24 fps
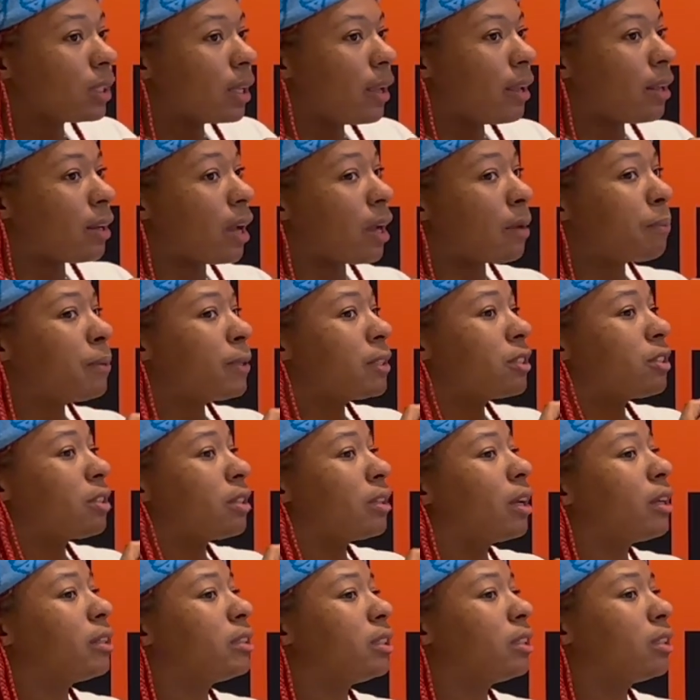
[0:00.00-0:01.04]
And I pitched
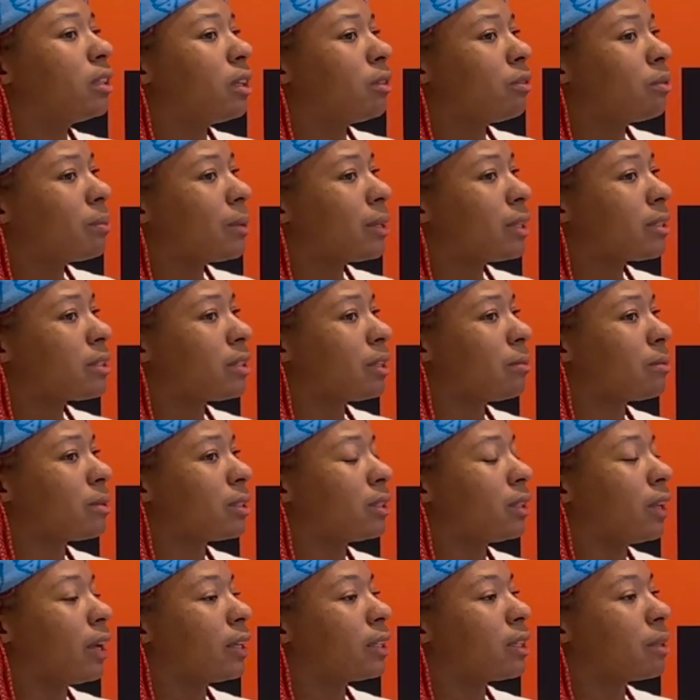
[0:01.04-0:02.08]
the idea, and everybody seemed
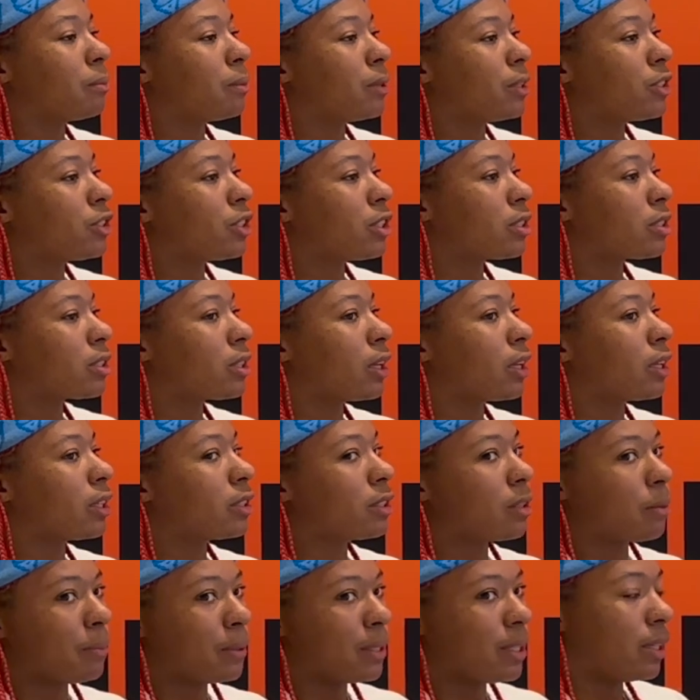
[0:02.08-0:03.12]
to like it, but it's just
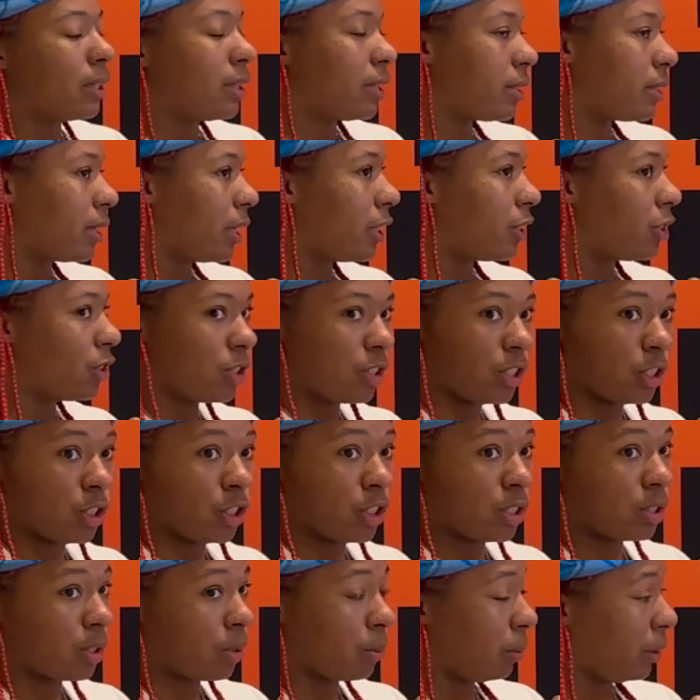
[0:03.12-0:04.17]
like the beginning stages and
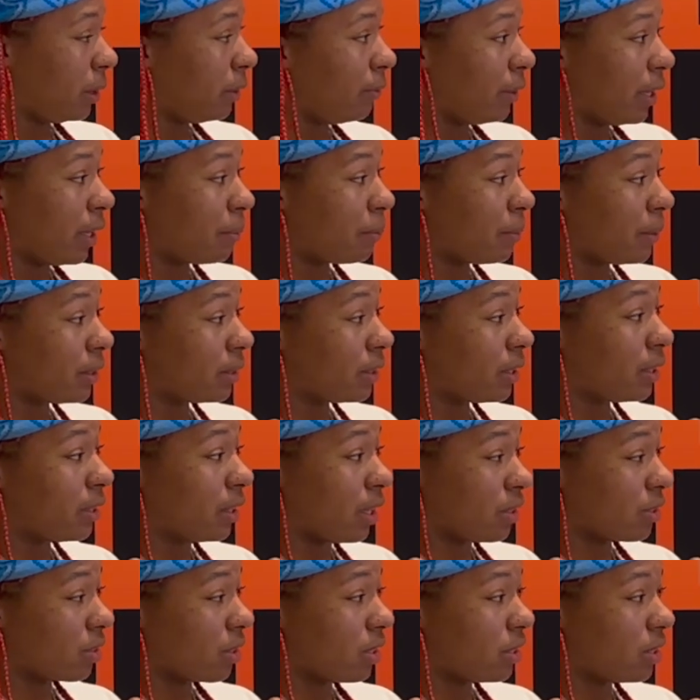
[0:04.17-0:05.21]
just the revamping thing.
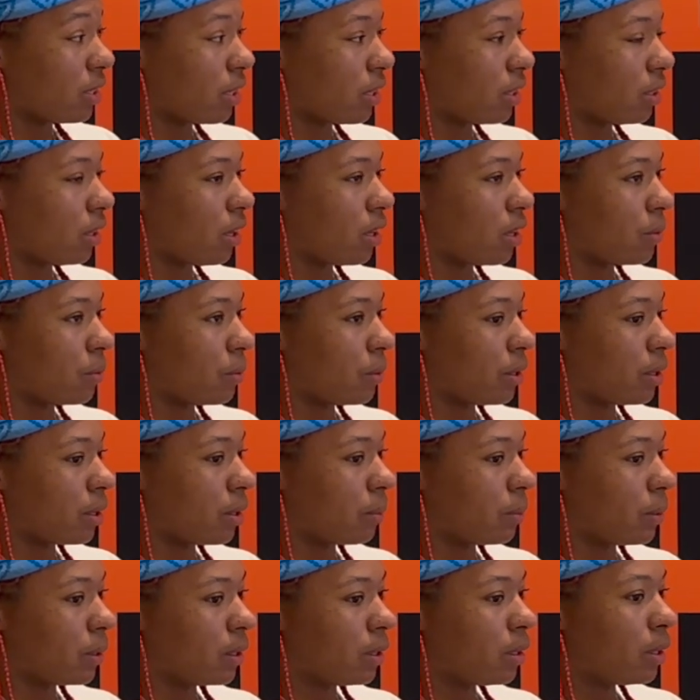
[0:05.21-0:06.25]
That's gonna take a lot of work,
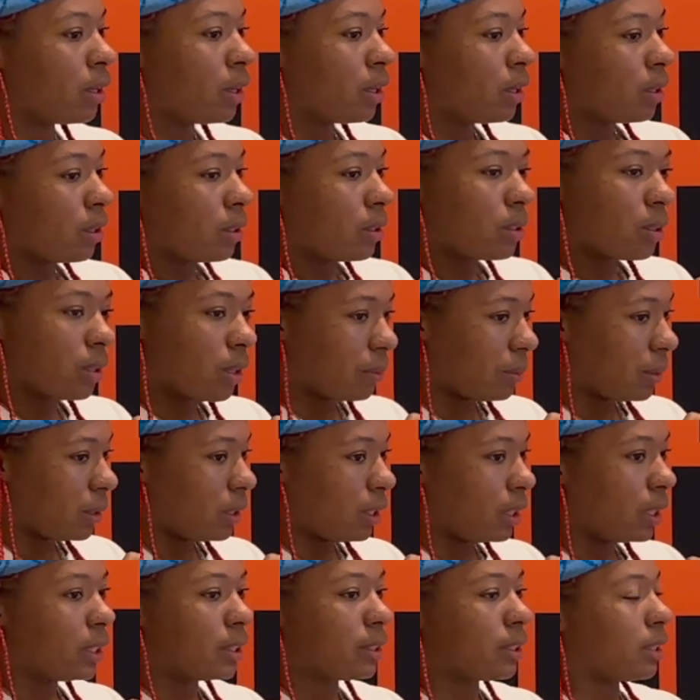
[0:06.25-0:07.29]
but. Yeah. I
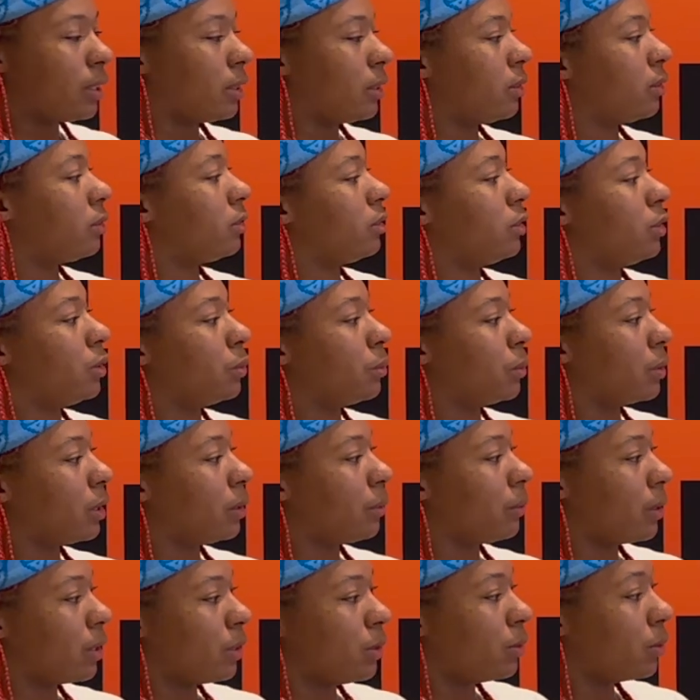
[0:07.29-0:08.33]
mean, anything you really
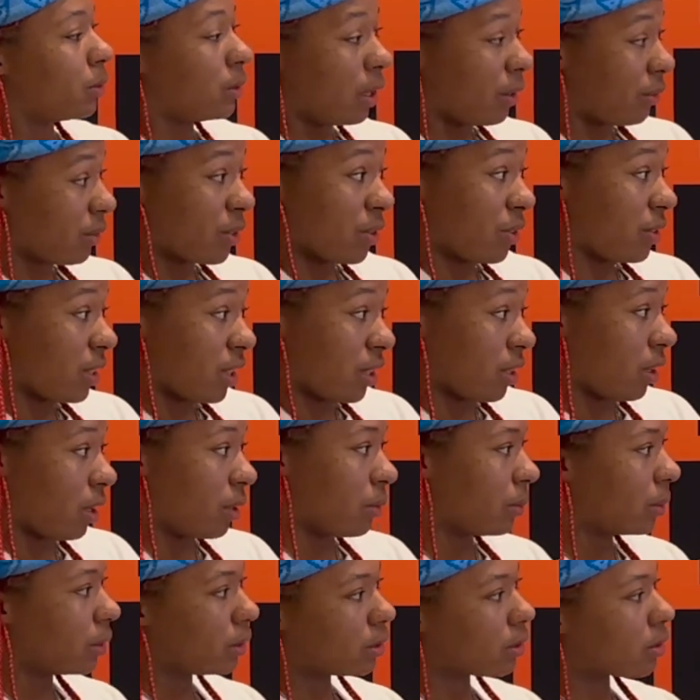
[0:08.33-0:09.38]
want to do in life is going to take a lot
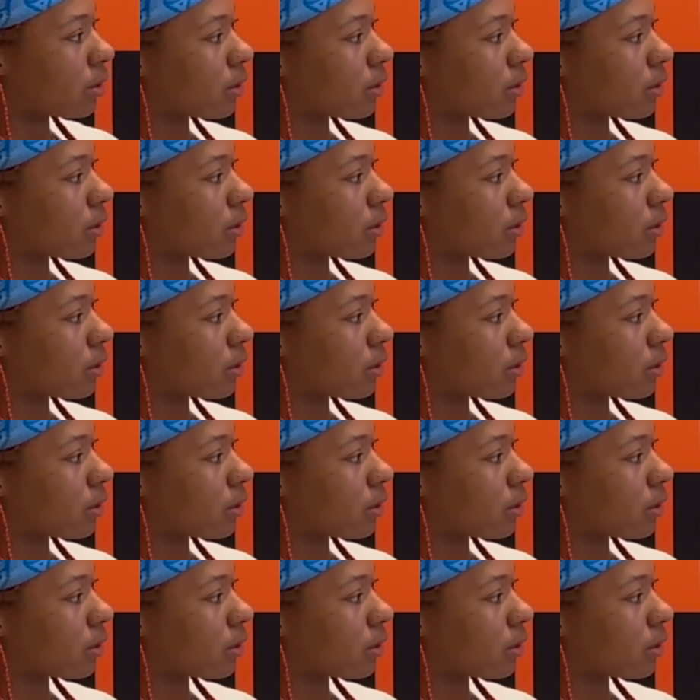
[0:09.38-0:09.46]
of work.